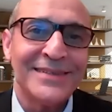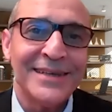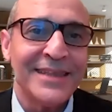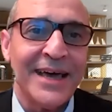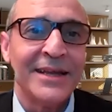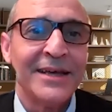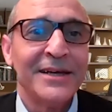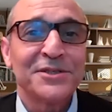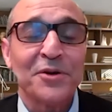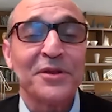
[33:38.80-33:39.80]
I did that.
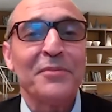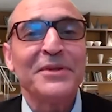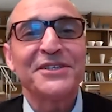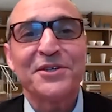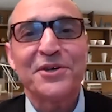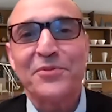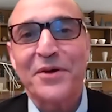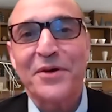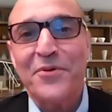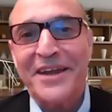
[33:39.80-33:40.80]
So let me just tell
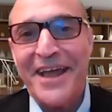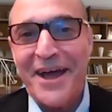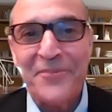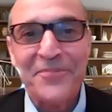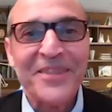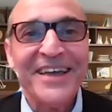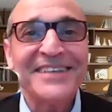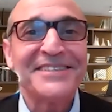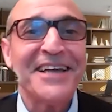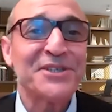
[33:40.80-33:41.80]
you what I want now.
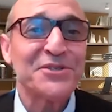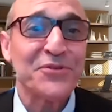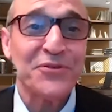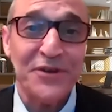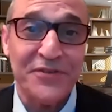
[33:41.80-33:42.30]
It's not just for